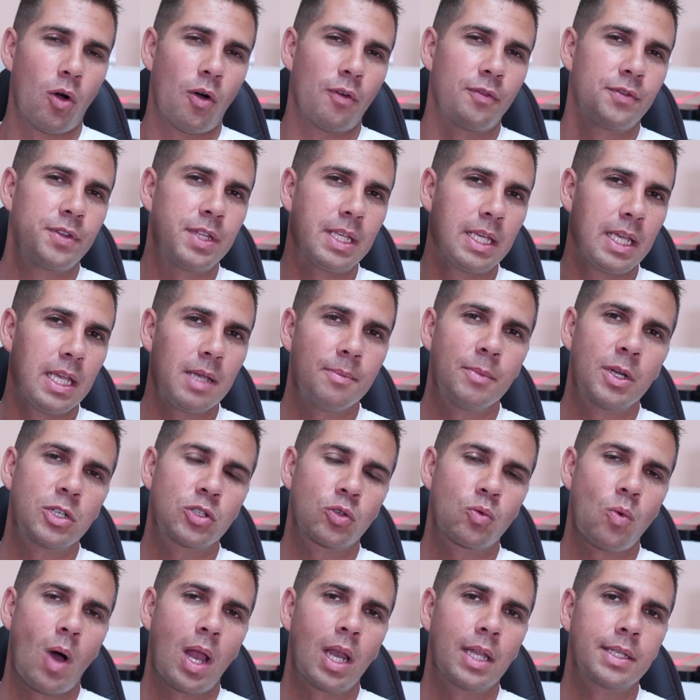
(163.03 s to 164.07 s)
of the
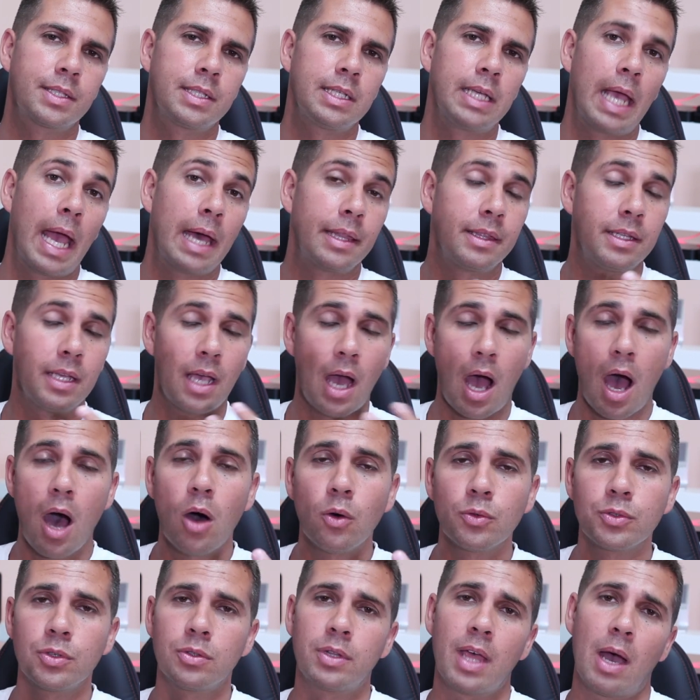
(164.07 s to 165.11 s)
image quality and the
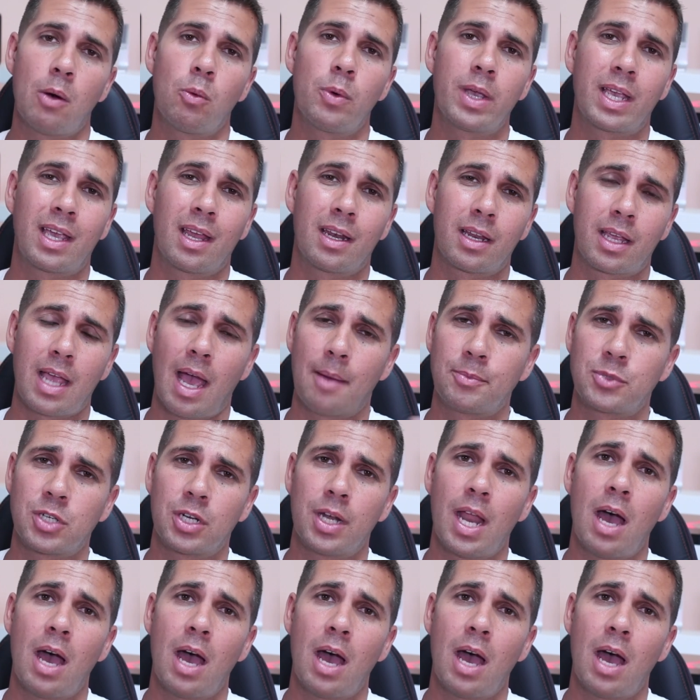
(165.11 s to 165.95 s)
audio that we can capture.